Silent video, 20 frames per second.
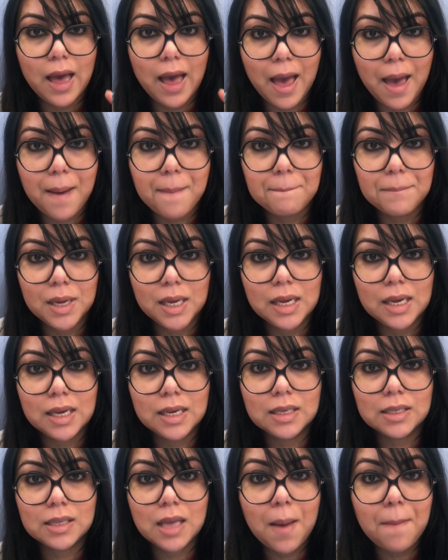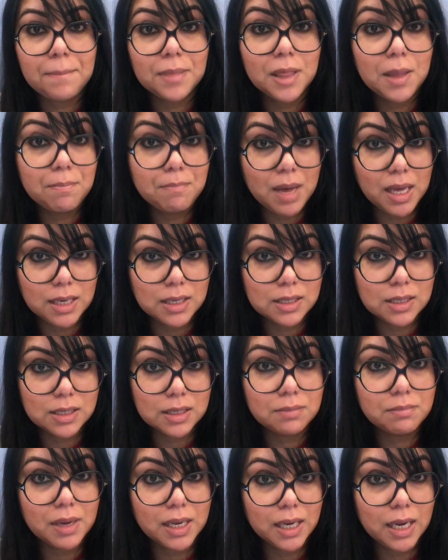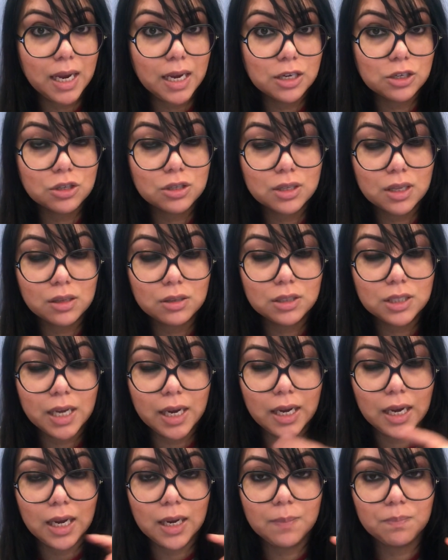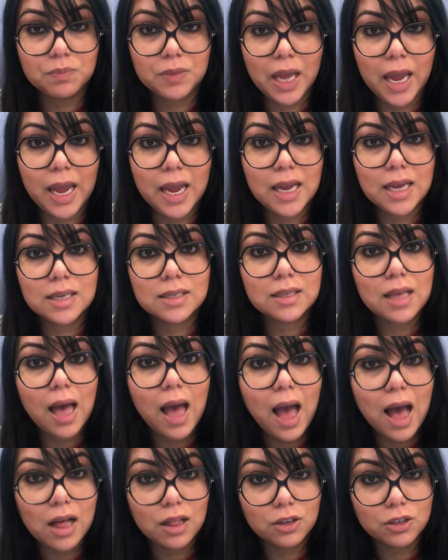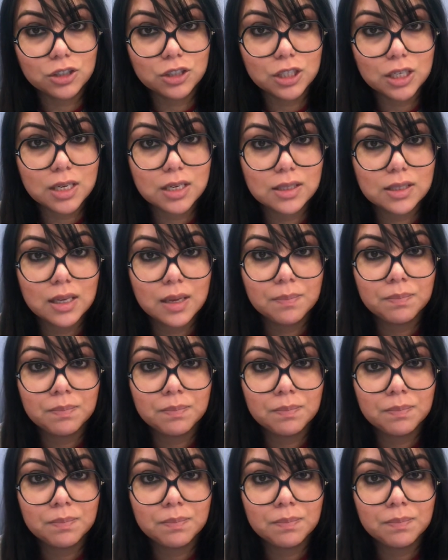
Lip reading: M is the medications that they're taking. A is the allergies.